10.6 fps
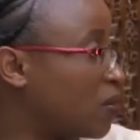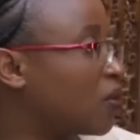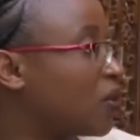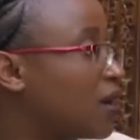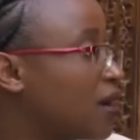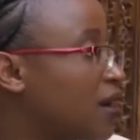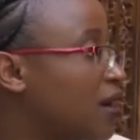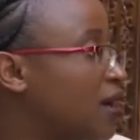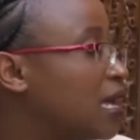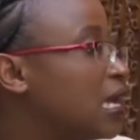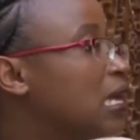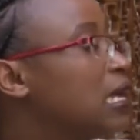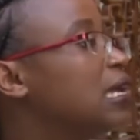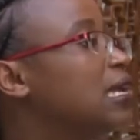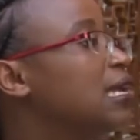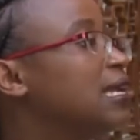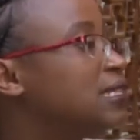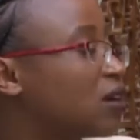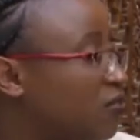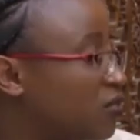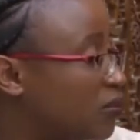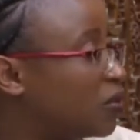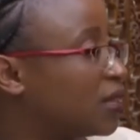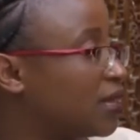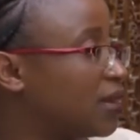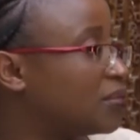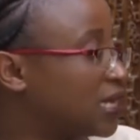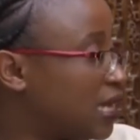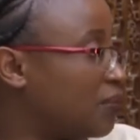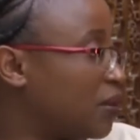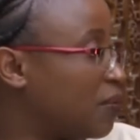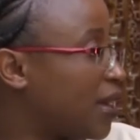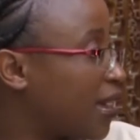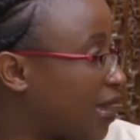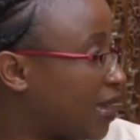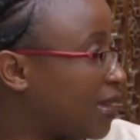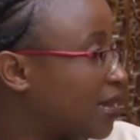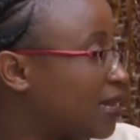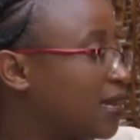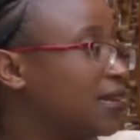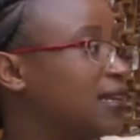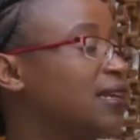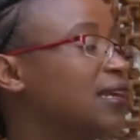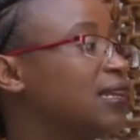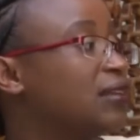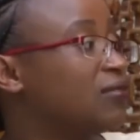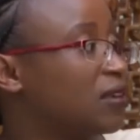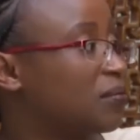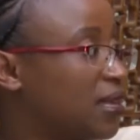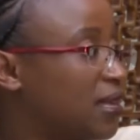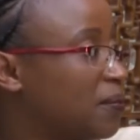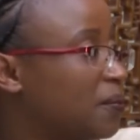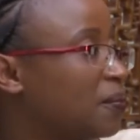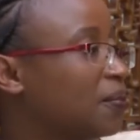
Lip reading: walk, he's comfortable him telling me bye and leaving me.